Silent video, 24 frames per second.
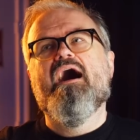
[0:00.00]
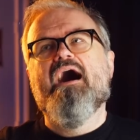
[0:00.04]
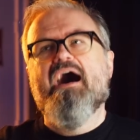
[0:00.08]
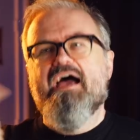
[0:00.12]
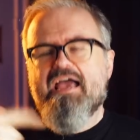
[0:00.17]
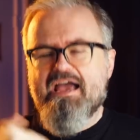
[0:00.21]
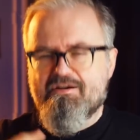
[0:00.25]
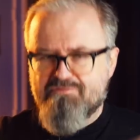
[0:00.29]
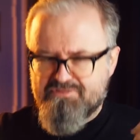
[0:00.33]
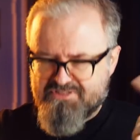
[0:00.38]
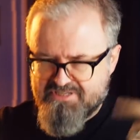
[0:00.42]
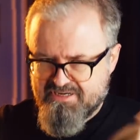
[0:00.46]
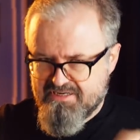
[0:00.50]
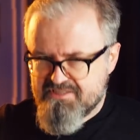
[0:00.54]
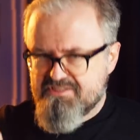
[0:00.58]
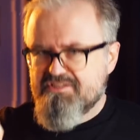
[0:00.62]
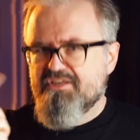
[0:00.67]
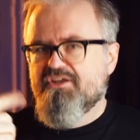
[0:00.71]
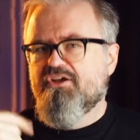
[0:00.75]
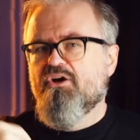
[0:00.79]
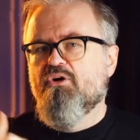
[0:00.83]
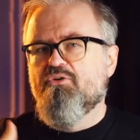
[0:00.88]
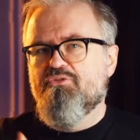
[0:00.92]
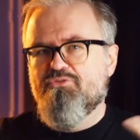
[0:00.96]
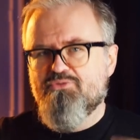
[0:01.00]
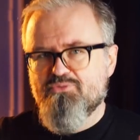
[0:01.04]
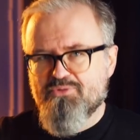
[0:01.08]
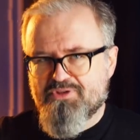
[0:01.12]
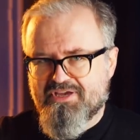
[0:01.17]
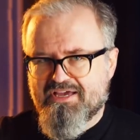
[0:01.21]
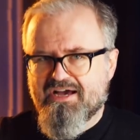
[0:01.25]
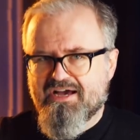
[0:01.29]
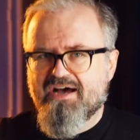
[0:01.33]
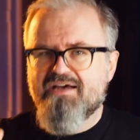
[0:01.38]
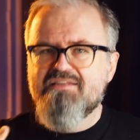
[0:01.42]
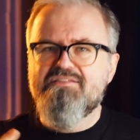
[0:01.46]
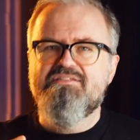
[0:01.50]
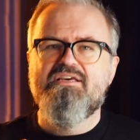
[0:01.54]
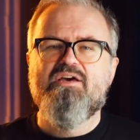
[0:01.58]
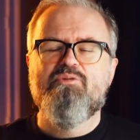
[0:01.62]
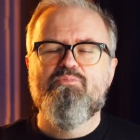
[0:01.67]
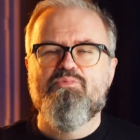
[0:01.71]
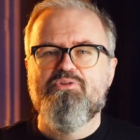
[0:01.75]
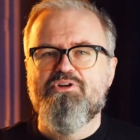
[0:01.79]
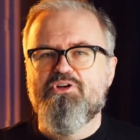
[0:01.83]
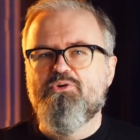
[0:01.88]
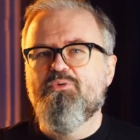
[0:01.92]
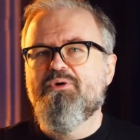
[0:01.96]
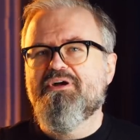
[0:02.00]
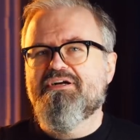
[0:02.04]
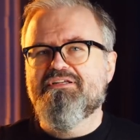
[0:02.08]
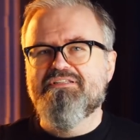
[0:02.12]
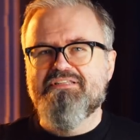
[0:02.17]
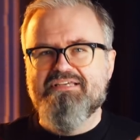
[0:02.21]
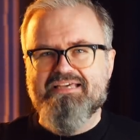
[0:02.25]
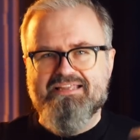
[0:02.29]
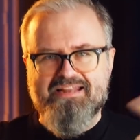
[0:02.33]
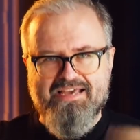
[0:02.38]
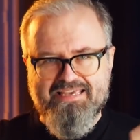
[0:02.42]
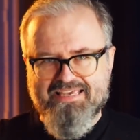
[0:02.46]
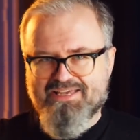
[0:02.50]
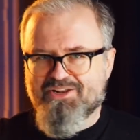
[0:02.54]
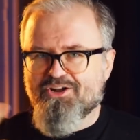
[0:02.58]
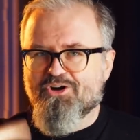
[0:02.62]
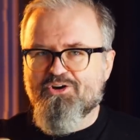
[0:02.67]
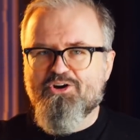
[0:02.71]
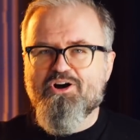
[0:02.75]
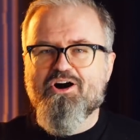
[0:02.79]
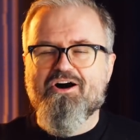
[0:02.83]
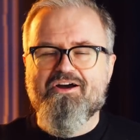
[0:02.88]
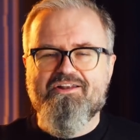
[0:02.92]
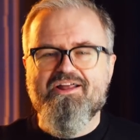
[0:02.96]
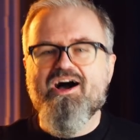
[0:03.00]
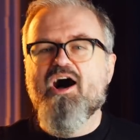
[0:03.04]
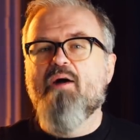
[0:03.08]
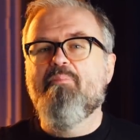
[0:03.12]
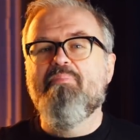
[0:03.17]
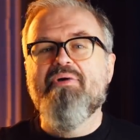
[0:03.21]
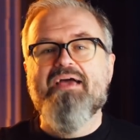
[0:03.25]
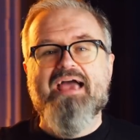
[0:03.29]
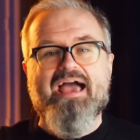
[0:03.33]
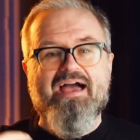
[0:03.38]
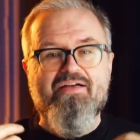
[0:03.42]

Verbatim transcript: I have a tendency to go through the content pretty quickly and I get all caught up.